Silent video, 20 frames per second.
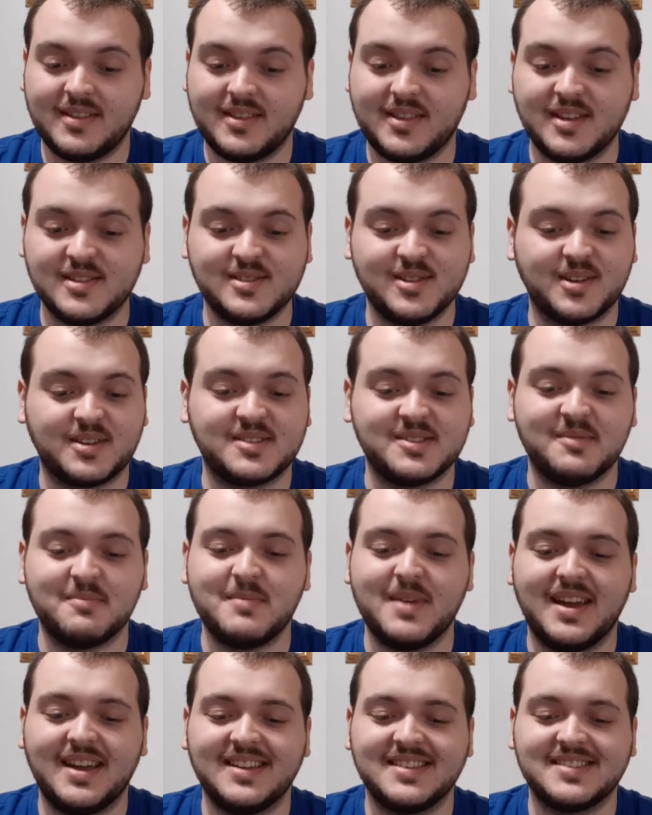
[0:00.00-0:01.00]
This looks
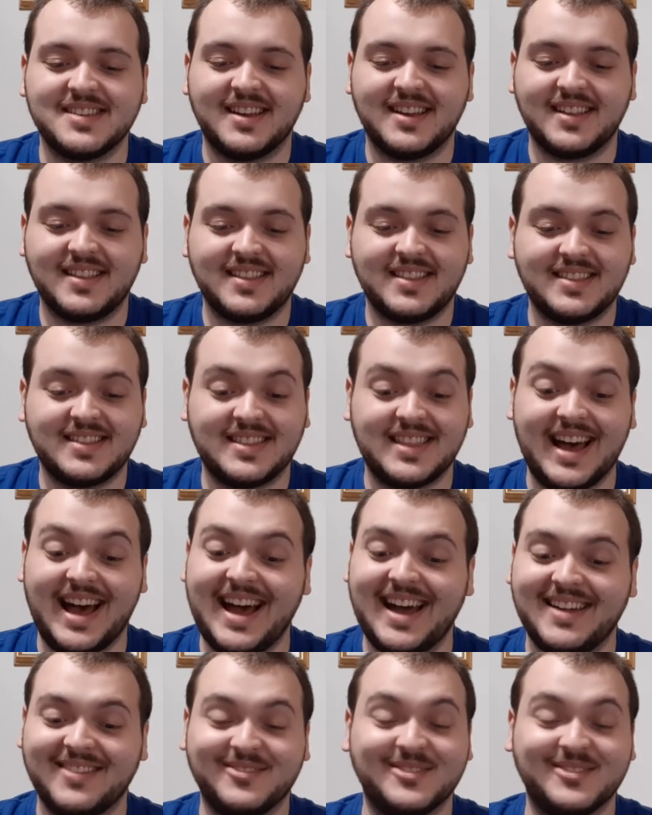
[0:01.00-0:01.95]
amazing. That